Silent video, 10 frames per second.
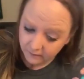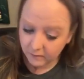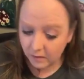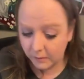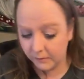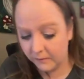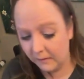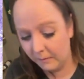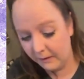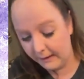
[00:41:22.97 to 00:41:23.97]
and it is
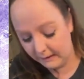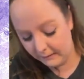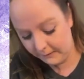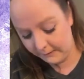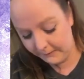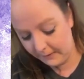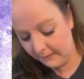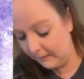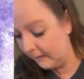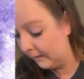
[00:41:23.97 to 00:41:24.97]
almost a black color.
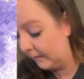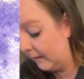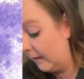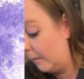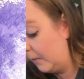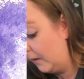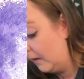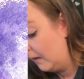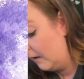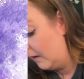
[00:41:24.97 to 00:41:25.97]
And then this cup
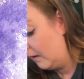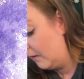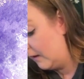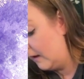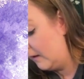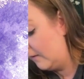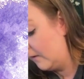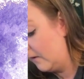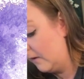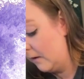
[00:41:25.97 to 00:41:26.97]
that
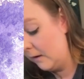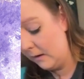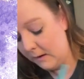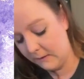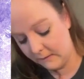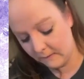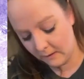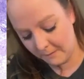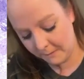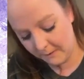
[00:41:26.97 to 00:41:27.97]
is on the
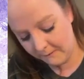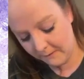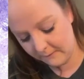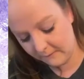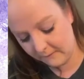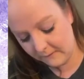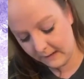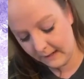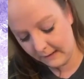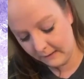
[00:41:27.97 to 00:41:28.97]
top of the
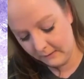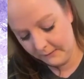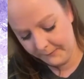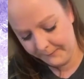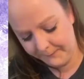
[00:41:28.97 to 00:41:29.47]
stack,